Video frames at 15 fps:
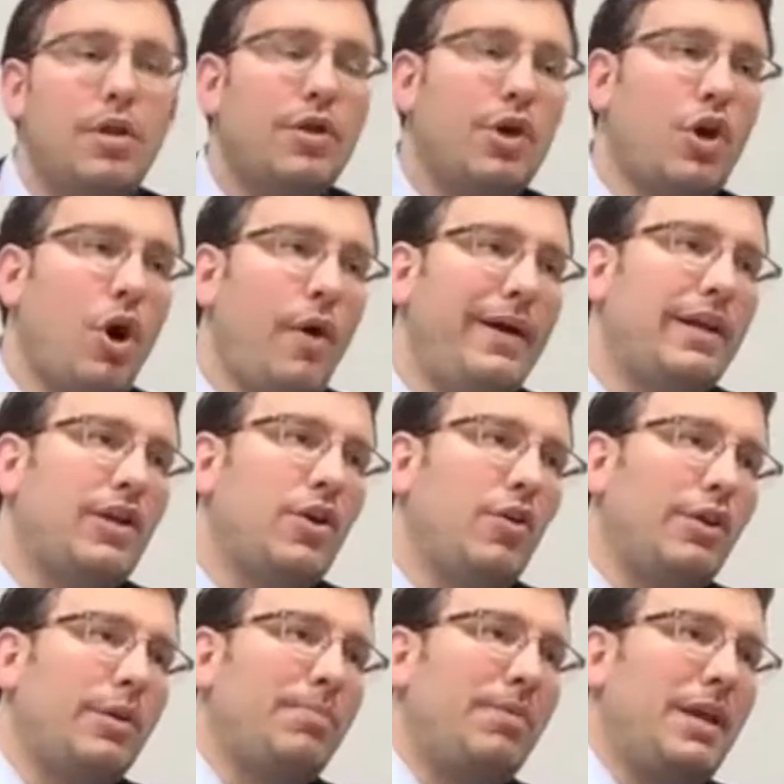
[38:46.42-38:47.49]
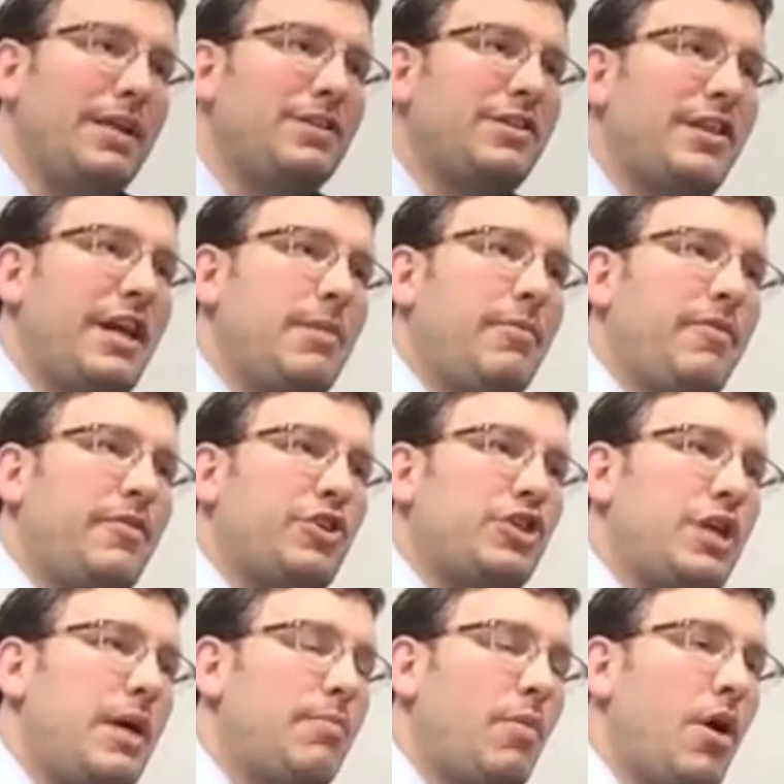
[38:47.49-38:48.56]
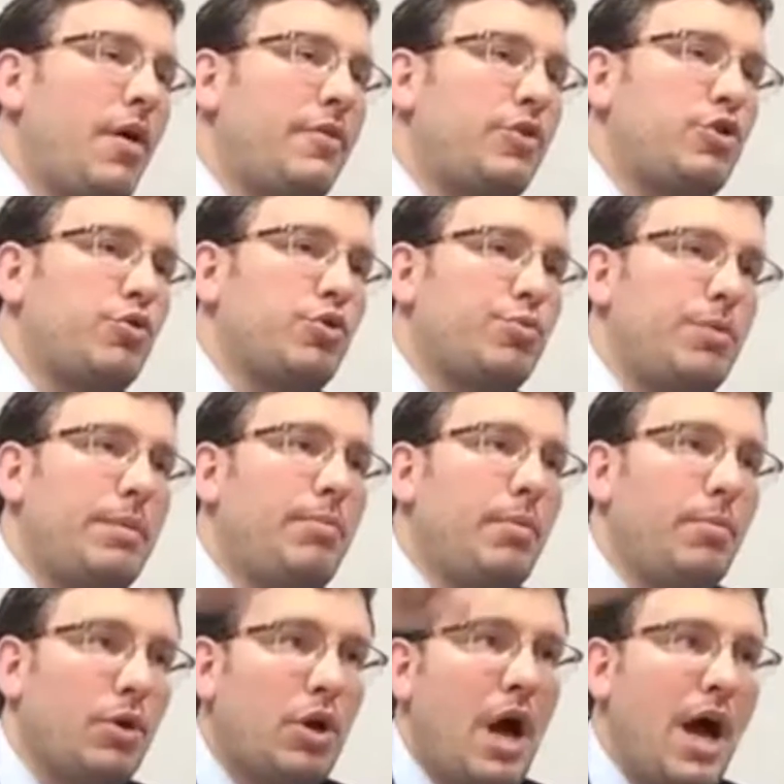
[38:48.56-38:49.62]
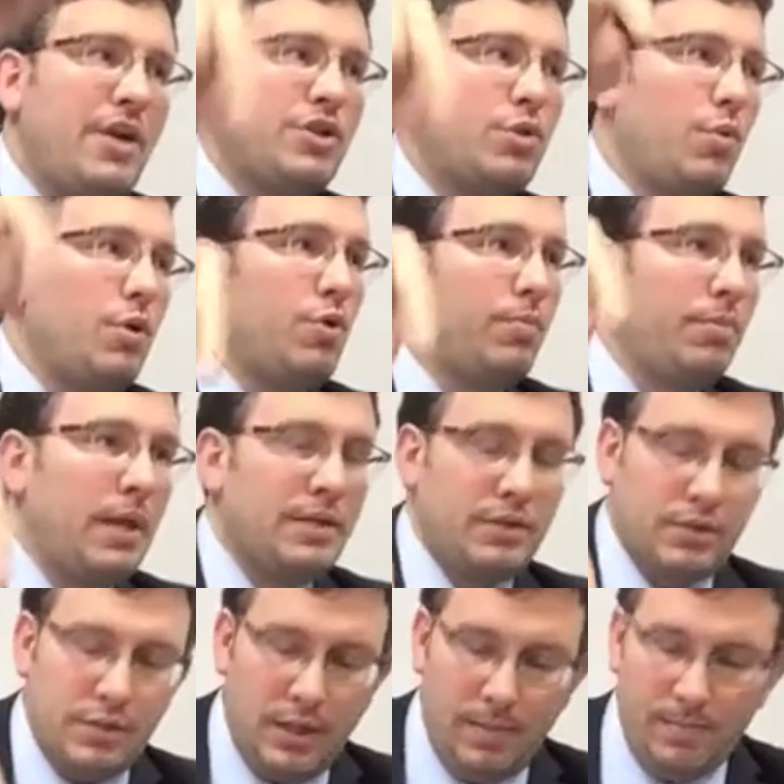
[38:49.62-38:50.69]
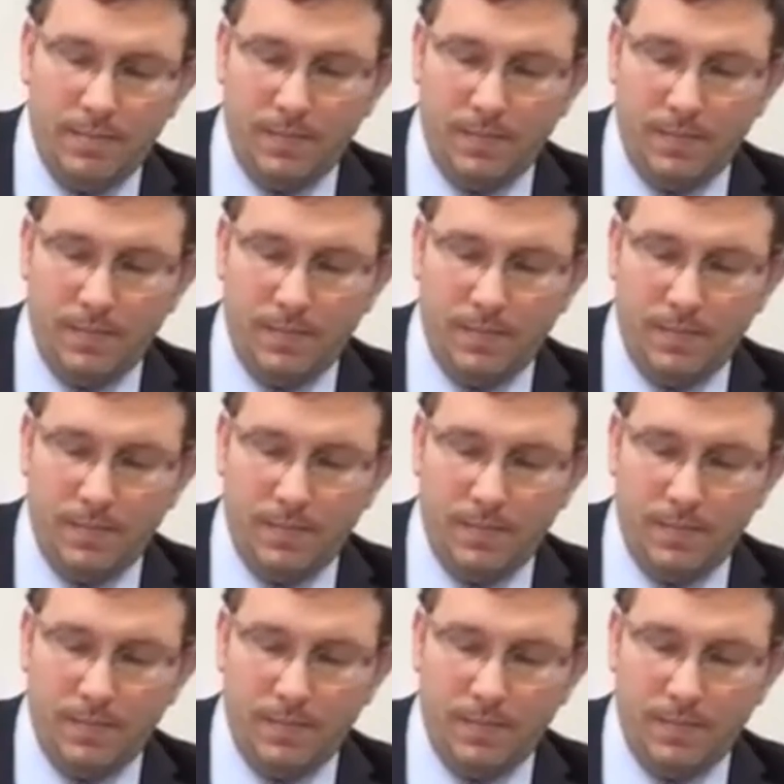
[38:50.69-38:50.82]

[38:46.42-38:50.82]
Kohen can only place the name of Hashem on the Jewish people, but God is the one who blesses them.